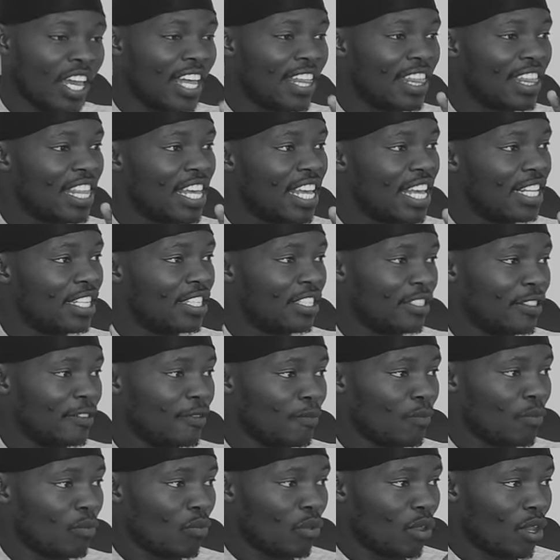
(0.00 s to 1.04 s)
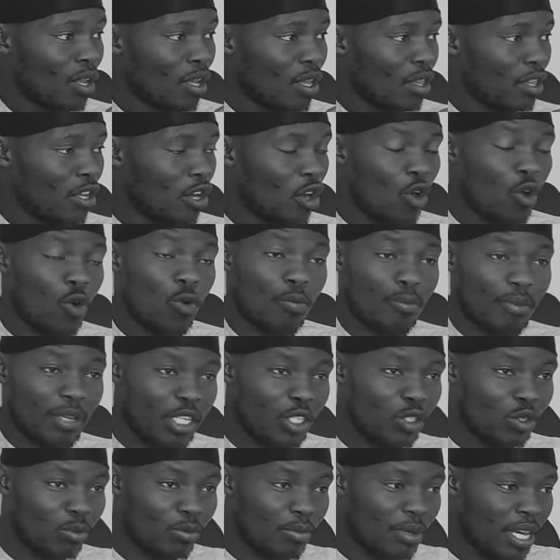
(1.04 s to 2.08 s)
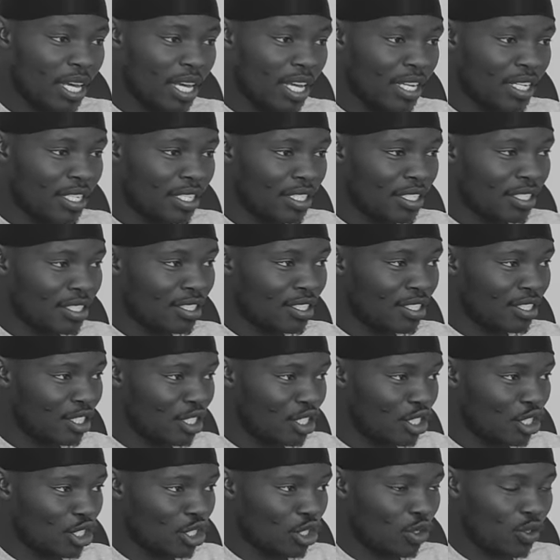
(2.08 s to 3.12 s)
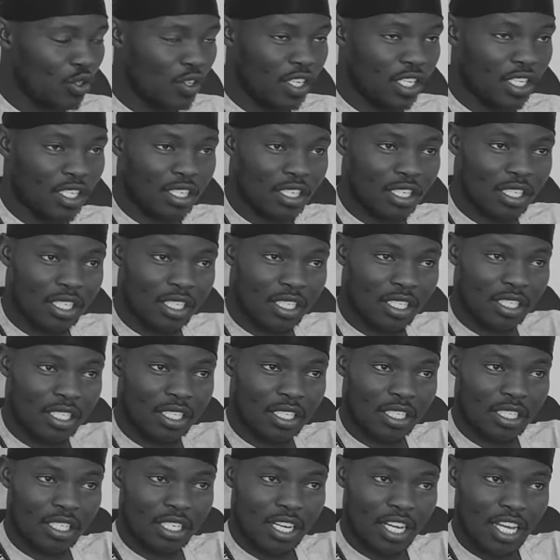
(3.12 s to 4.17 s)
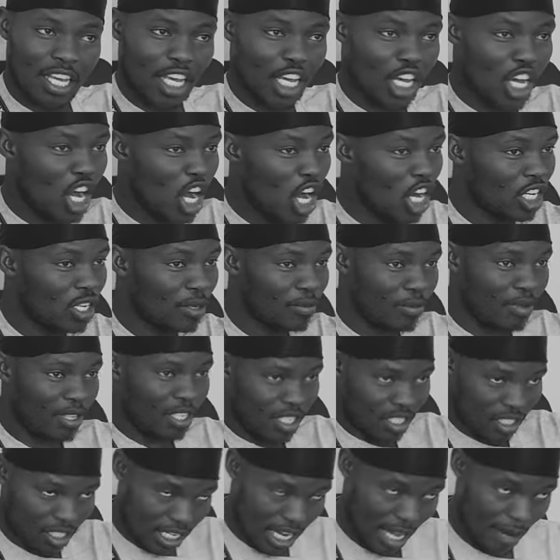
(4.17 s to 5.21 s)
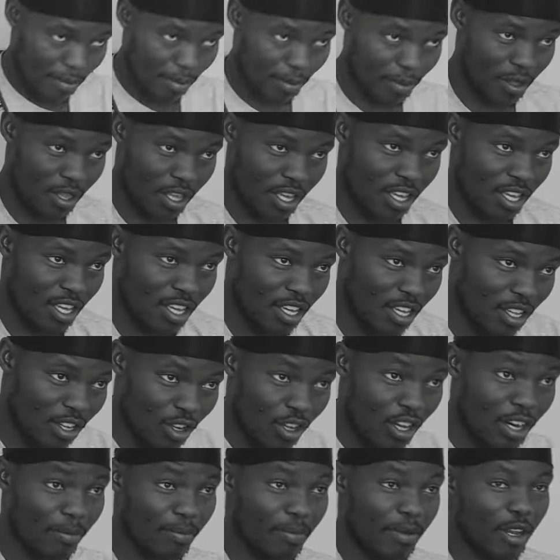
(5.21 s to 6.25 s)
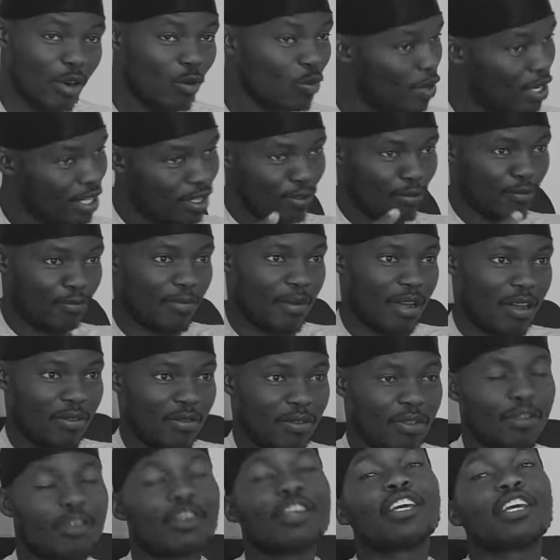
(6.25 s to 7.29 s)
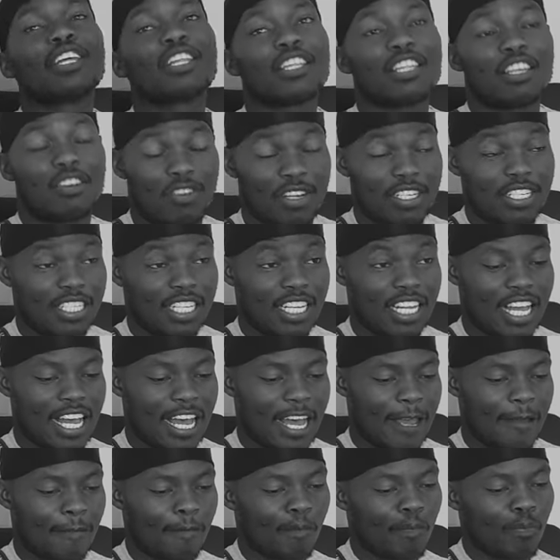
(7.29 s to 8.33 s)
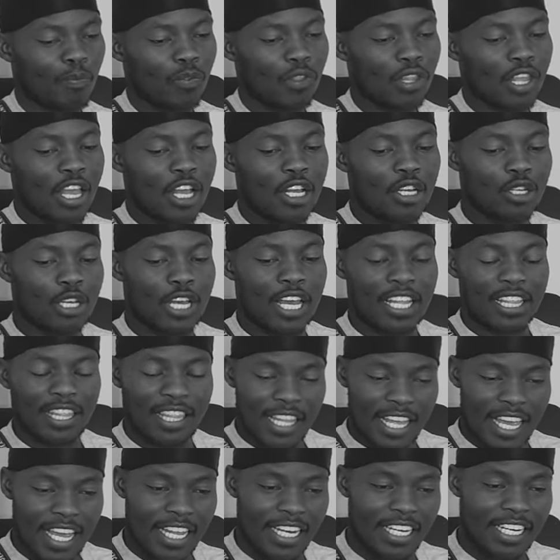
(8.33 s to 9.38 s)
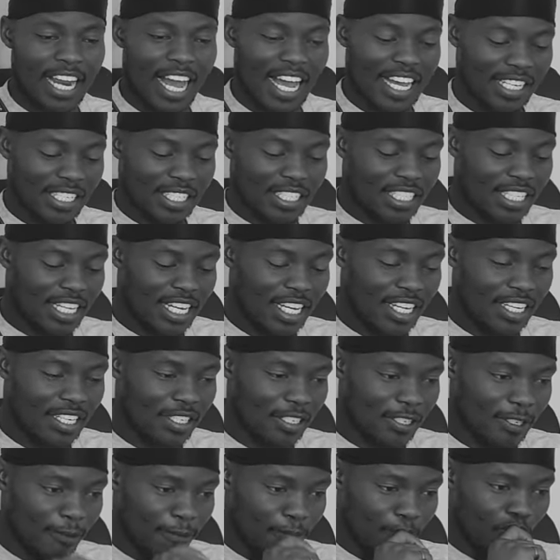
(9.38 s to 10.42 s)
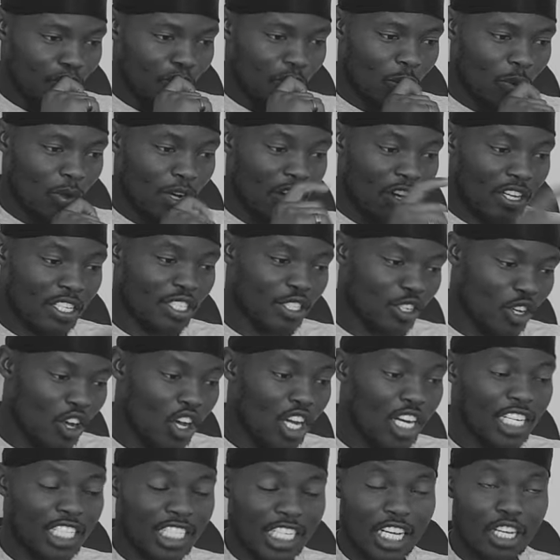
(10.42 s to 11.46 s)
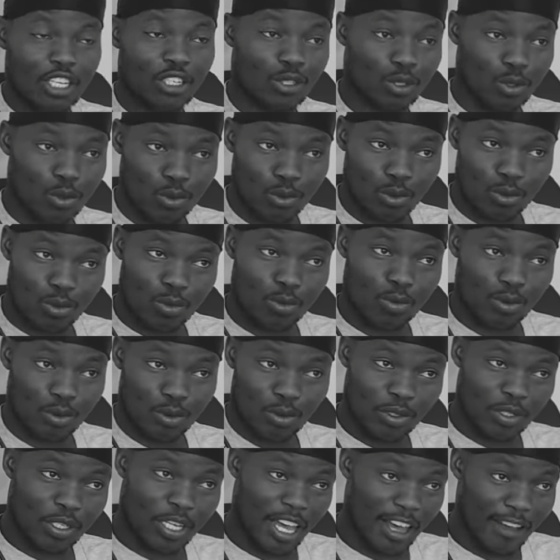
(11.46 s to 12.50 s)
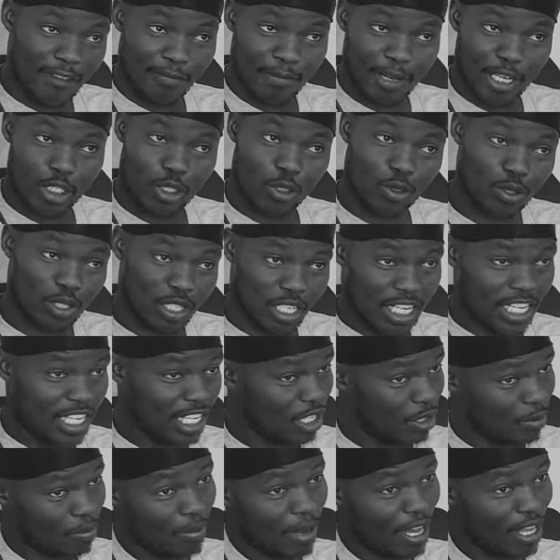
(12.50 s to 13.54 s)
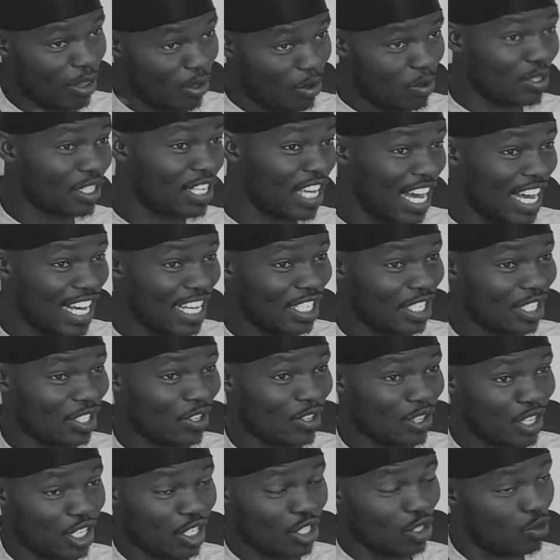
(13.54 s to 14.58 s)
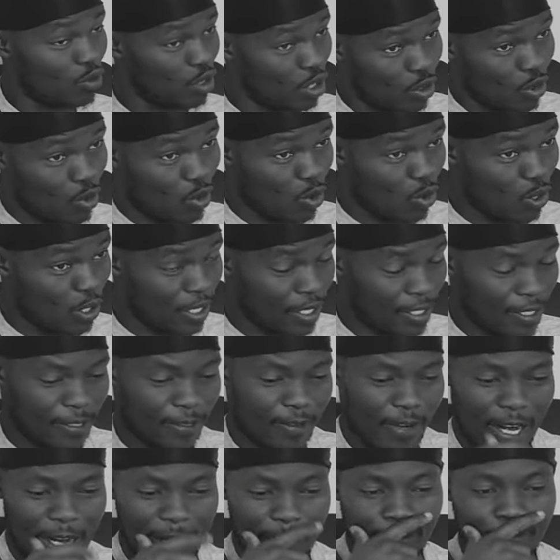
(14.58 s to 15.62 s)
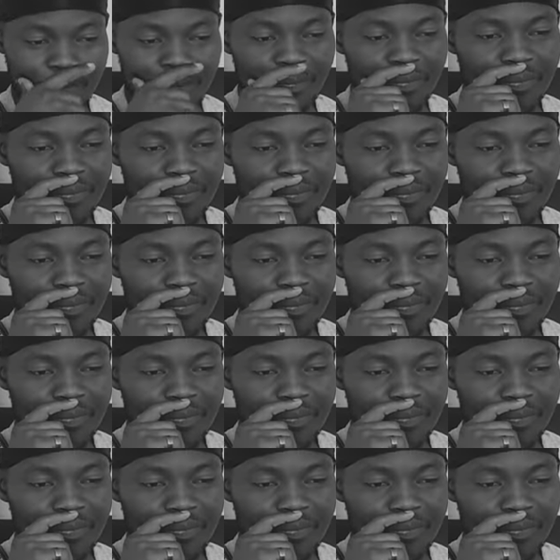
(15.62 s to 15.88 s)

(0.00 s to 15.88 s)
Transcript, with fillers: and then the whole middleman street economics type of thing. Yeah. You know what I mean? Word of mouth. That was the guy. And then I said, when I was in college, I used to have my shoes cleaned by those guys on the street corners. Yeah. Right?